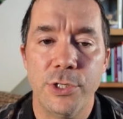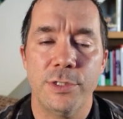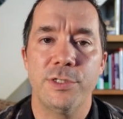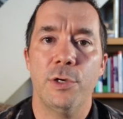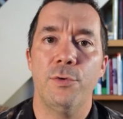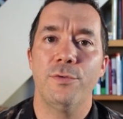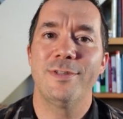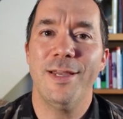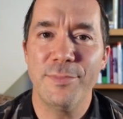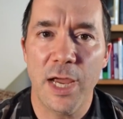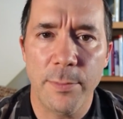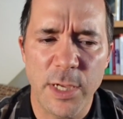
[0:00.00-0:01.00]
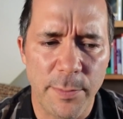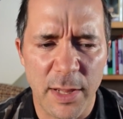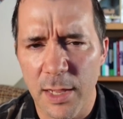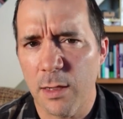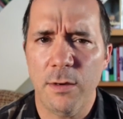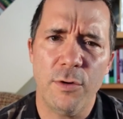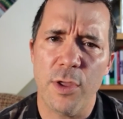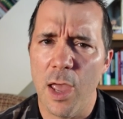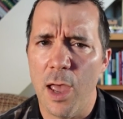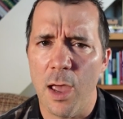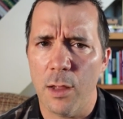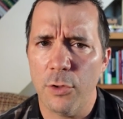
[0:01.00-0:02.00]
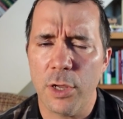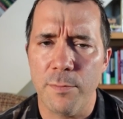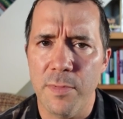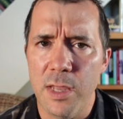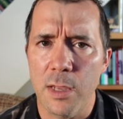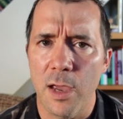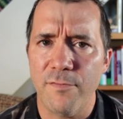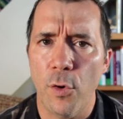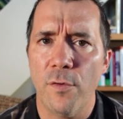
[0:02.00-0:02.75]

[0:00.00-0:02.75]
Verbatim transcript: And so sometimes I'd be like, oh yeah, look at me.